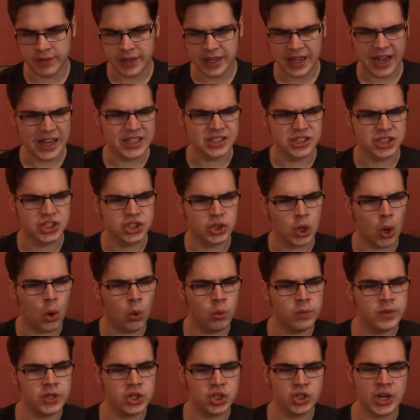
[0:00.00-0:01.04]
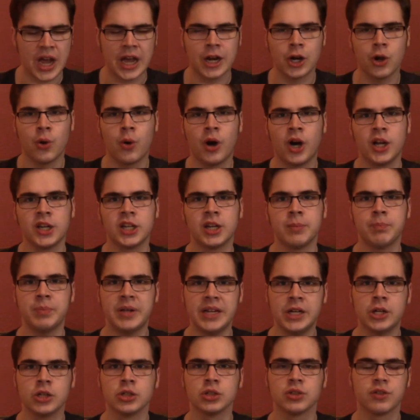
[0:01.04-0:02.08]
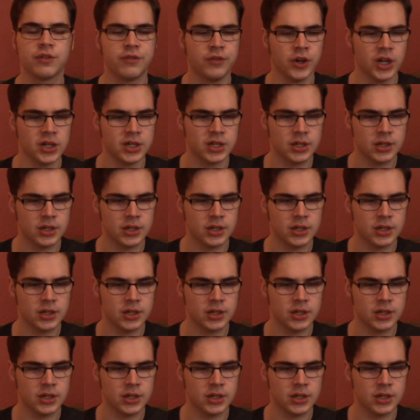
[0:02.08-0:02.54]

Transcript: and sewed the shadow onto Peter's foot.